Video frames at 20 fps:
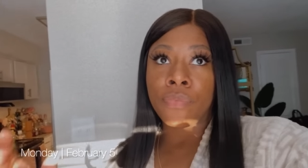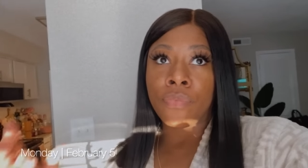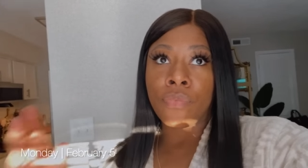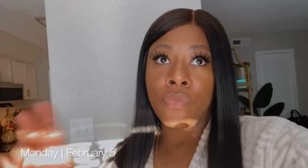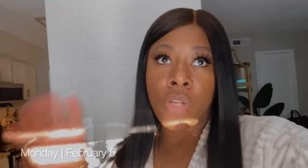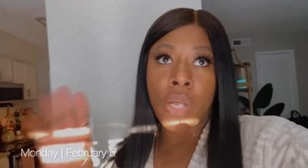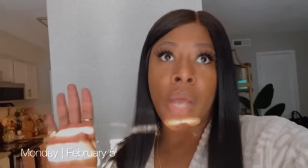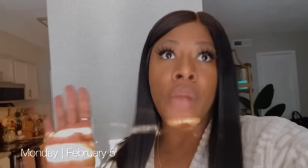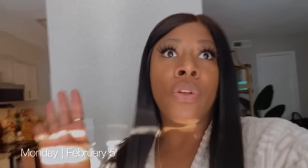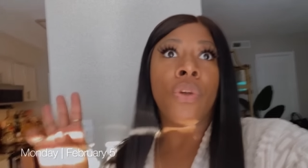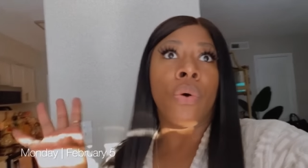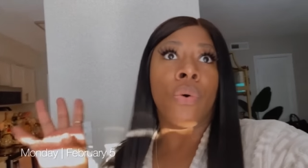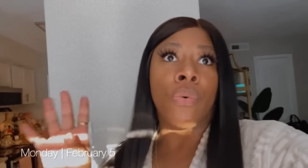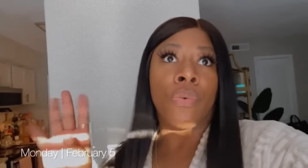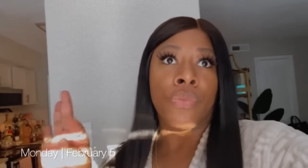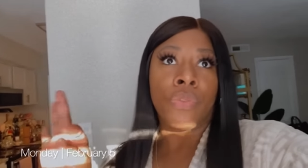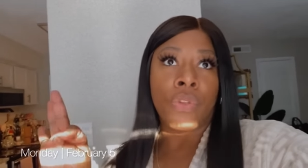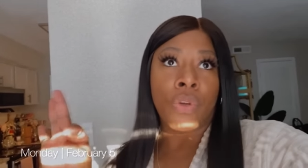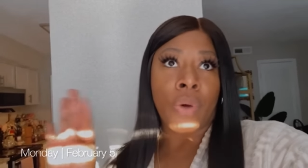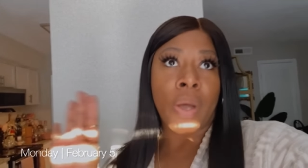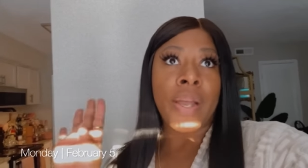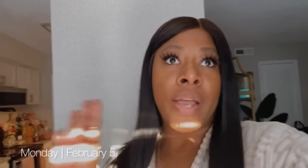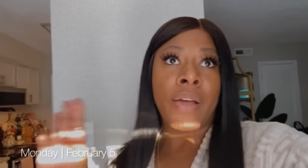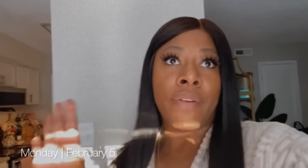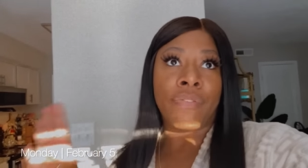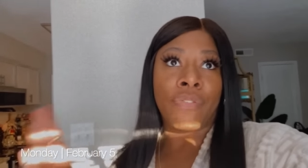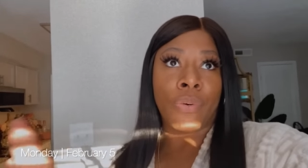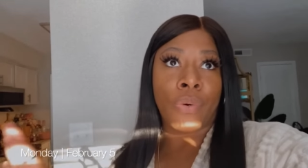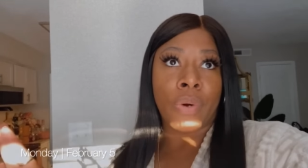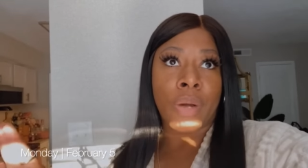Yeah, no, no, I got
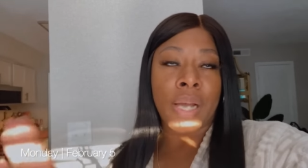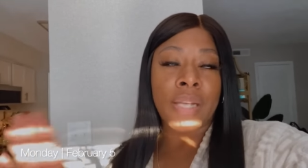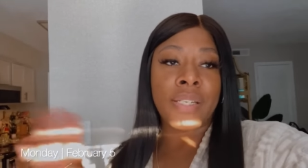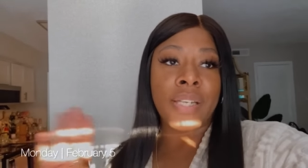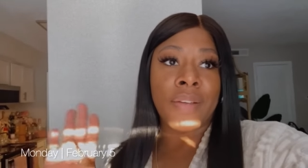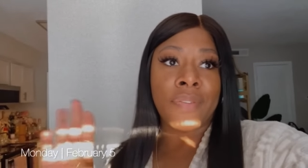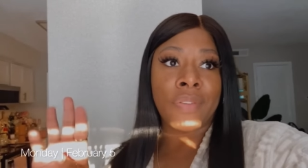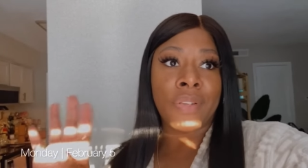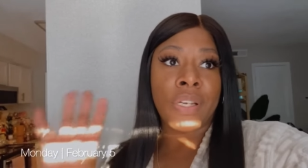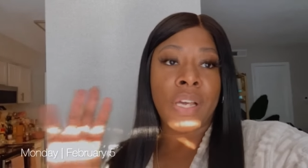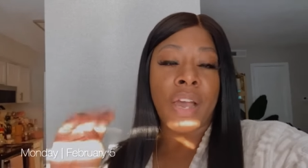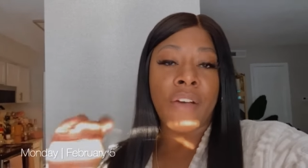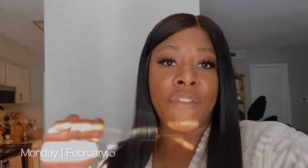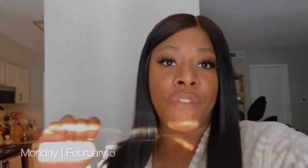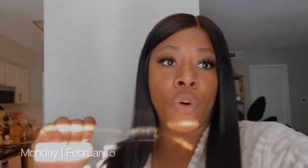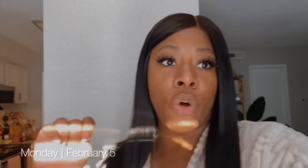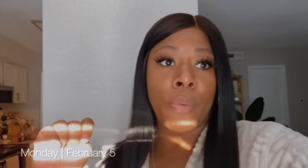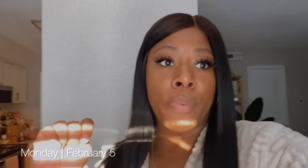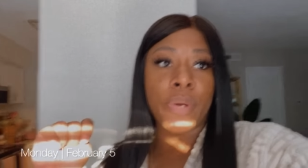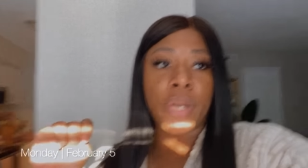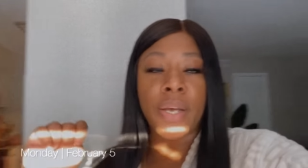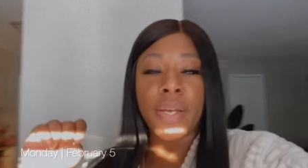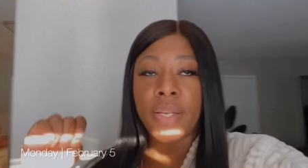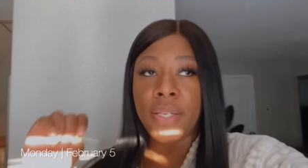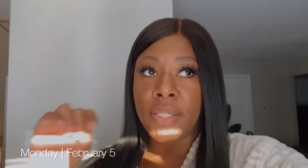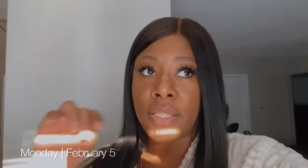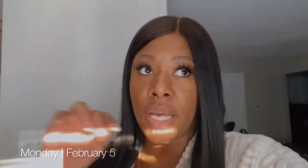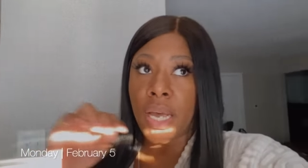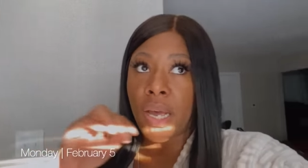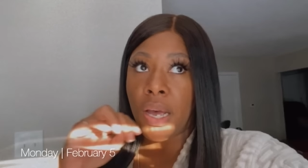four. I definitely got four
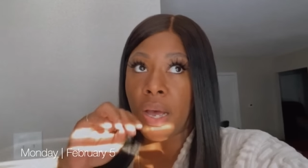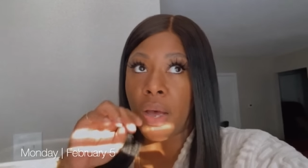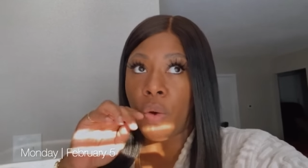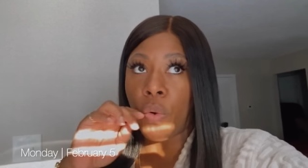because I